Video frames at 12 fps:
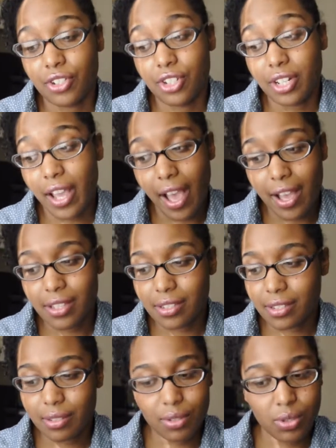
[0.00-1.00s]
She has
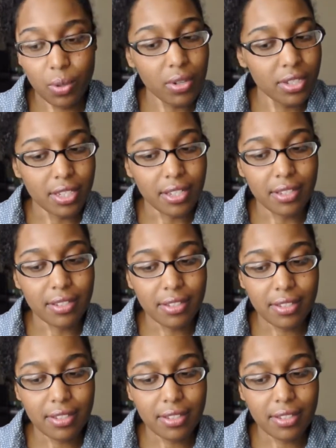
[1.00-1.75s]
sources,